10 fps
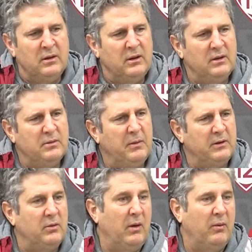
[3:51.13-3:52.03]
is
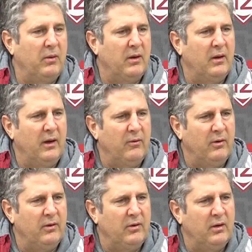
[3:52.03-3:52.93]
mess around with the
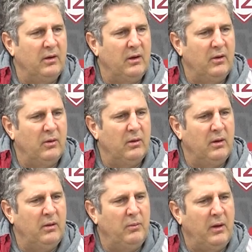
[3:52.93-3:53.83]
leverage. You know,
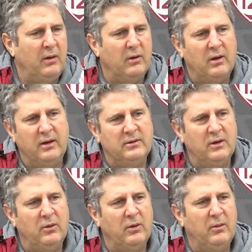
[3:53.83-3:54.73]
it may look like
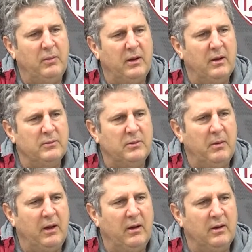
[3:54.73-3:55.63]
zone and it becomes
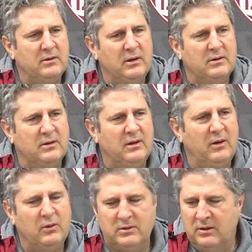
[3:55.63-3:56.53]
man. It's you
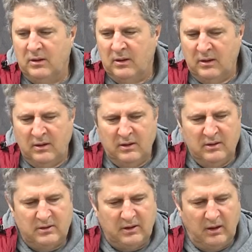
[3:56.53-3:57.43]
know, it's
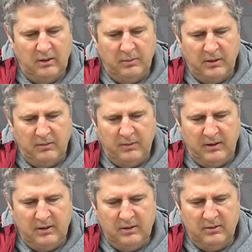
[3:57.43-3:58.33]
subtle, but it'll
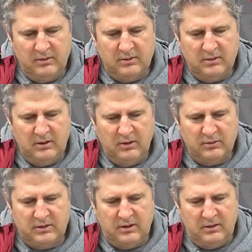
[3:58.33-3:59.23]
be, you know,
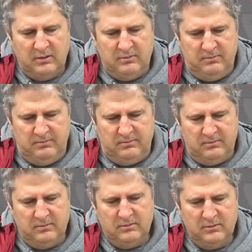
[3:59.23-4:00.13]

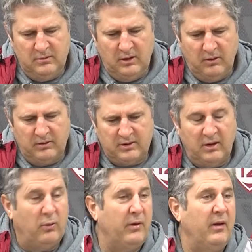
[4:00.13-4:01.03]
you know,
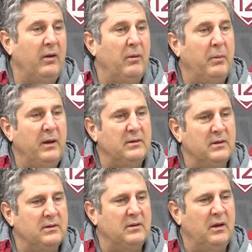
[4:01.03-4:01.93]
still within their
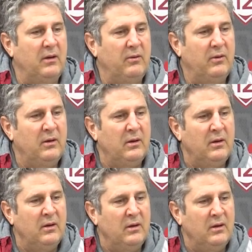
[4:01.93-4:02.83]
basic stuff.
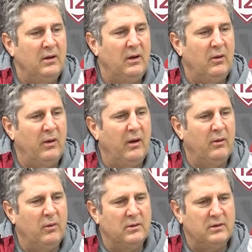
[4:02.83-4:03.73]
You know, in
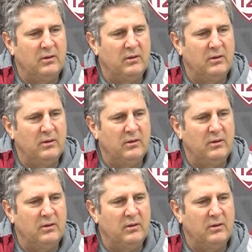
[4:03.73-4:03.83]
other words,